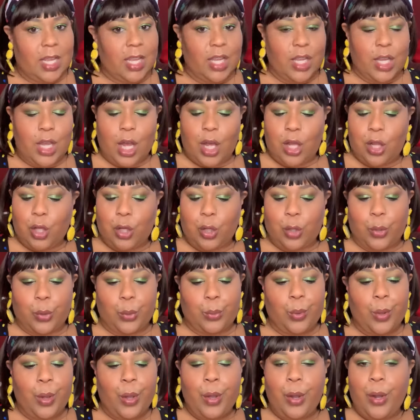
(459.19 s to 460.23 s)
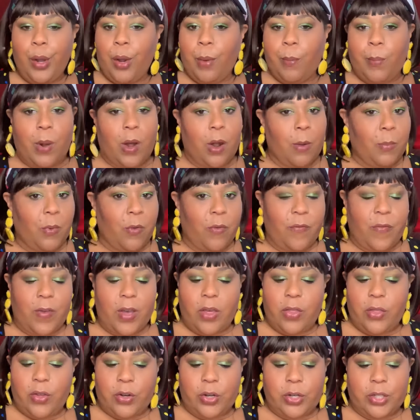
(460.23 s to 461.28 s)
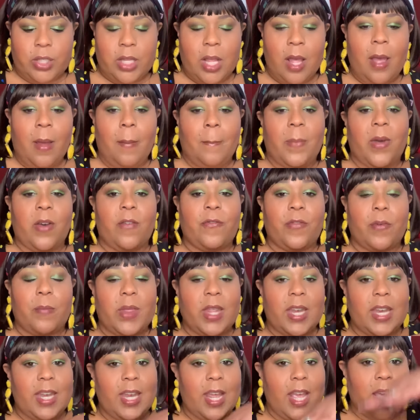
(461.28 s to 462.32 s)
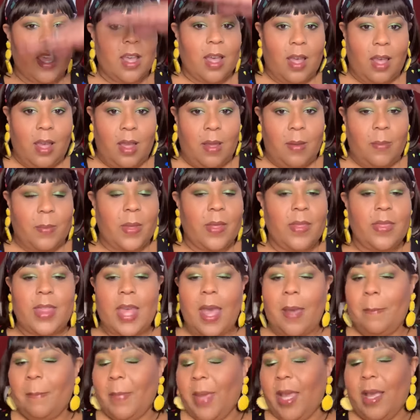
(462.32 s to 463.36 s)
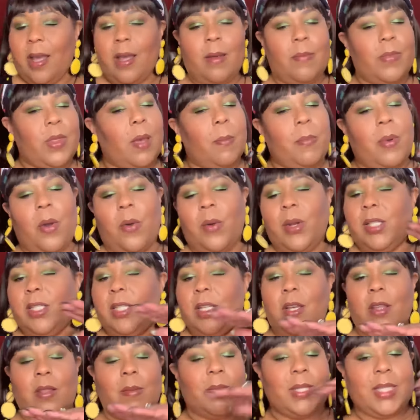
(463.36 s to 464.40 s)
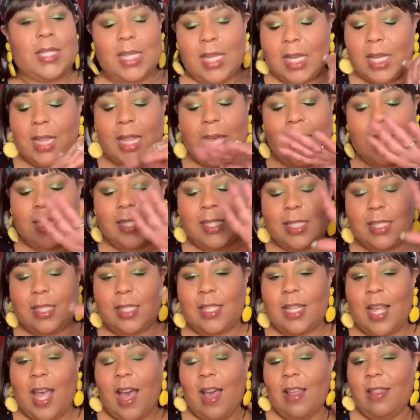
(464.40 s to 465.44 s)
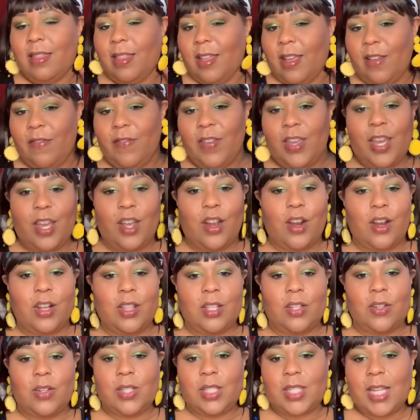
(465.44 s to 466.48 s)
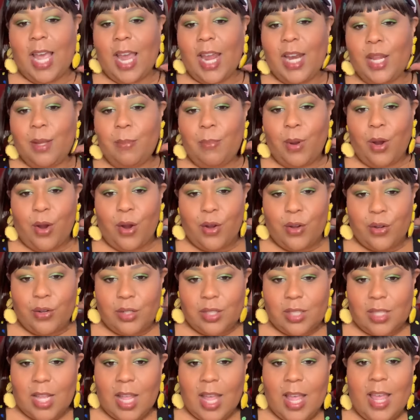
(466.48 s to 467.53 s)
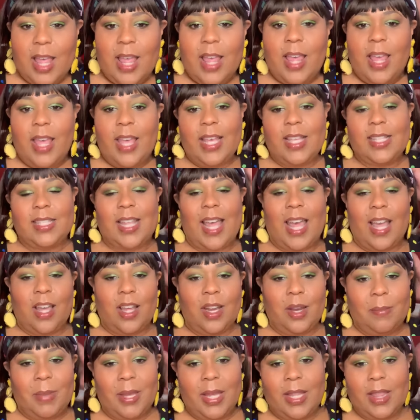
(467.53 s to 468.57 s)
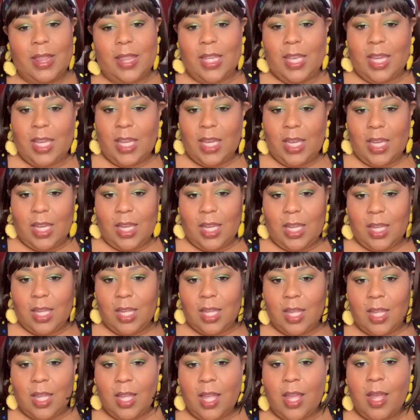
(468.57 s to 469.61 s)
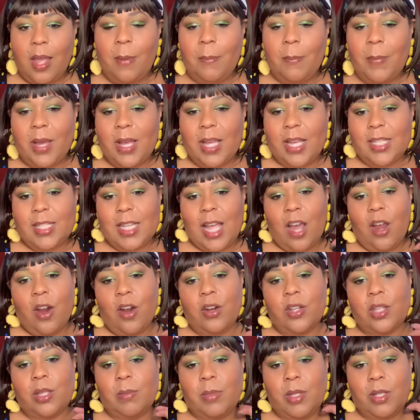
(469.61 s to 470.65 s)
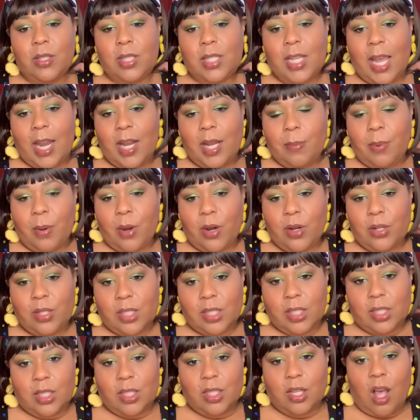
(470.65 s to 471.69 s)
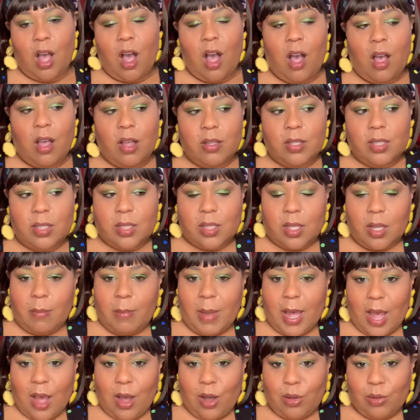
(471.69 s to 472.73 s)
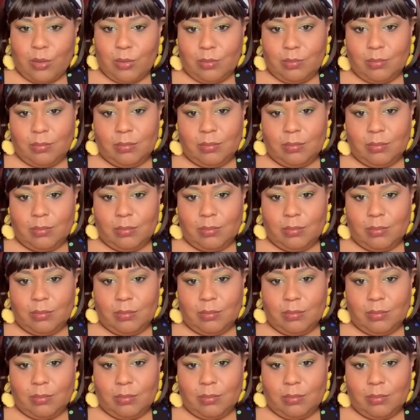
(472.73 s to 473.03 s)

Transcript: yellow, purple feathers. But from the neck up, that makeup, that ponytail, them sunglasses, I love it. And her little tiny purse, is that going to be a thing? Because I heard them little tiny purses cost about